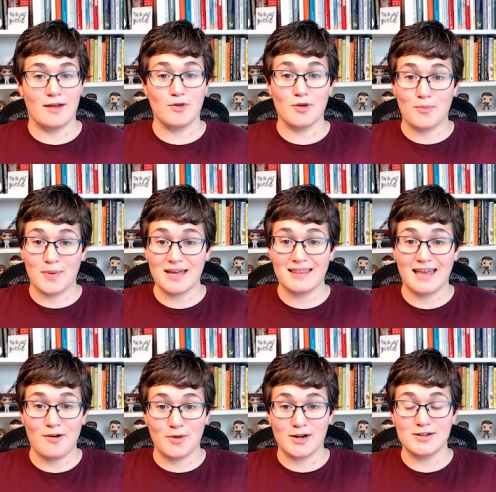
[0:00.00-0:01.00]
and we will pick
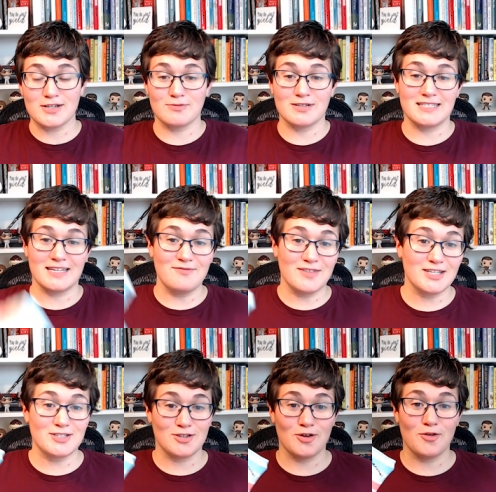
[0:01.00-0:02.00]
that winner to receive
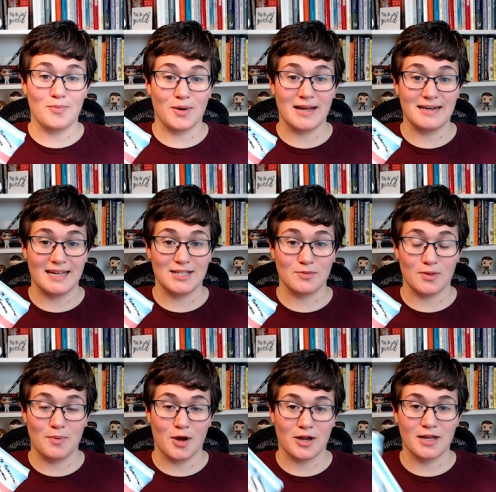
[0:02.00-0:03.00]
these 2 blind dates
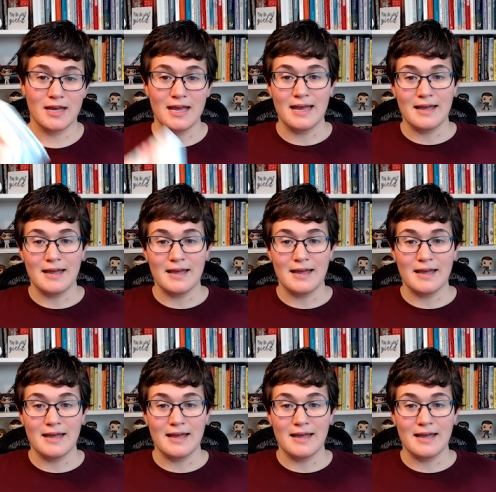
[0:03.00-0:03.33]
with a book.